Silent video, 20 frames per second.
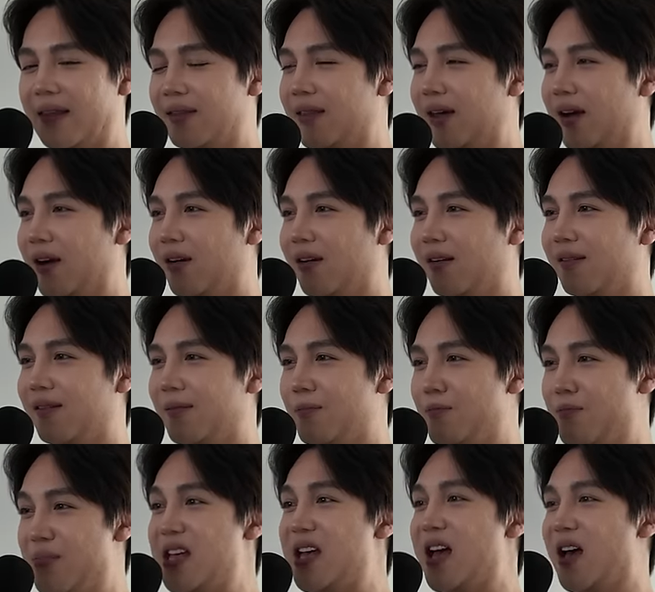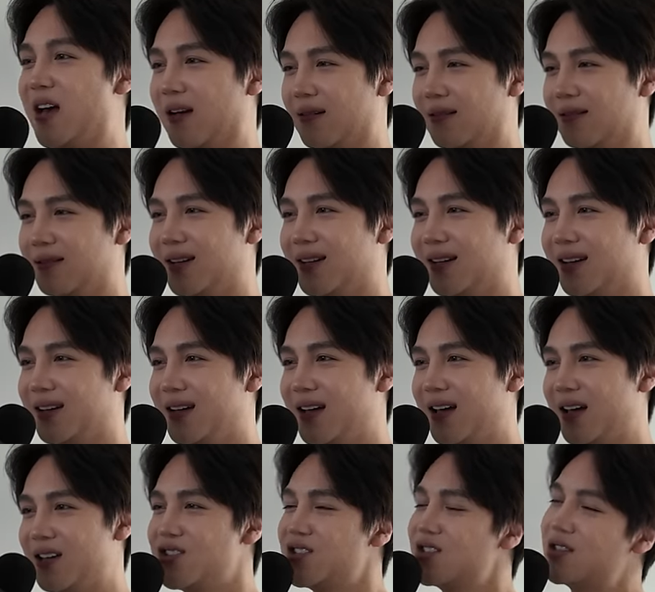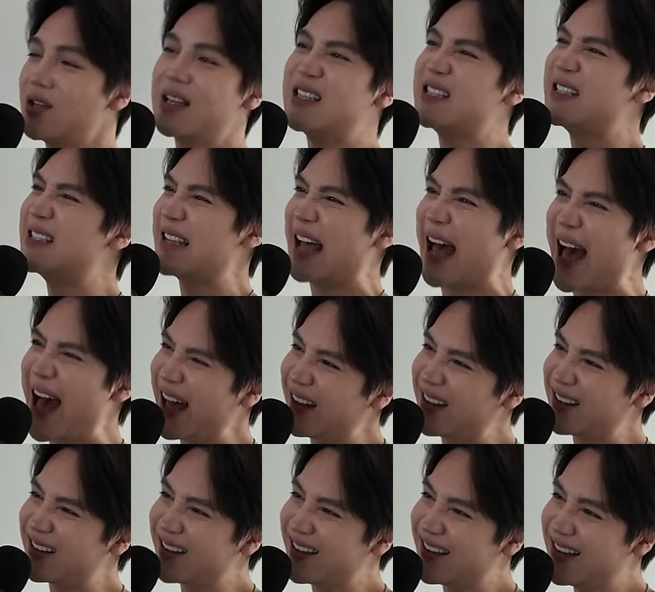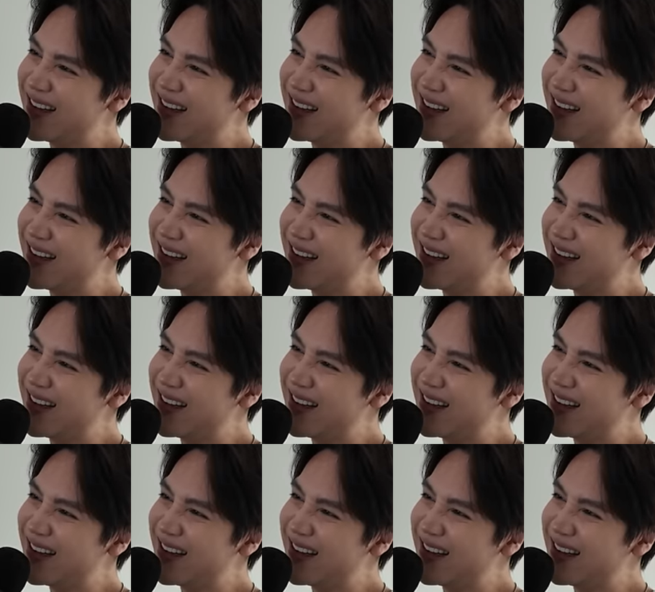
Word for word: and their being. Mm-hmm. It's just it's sad.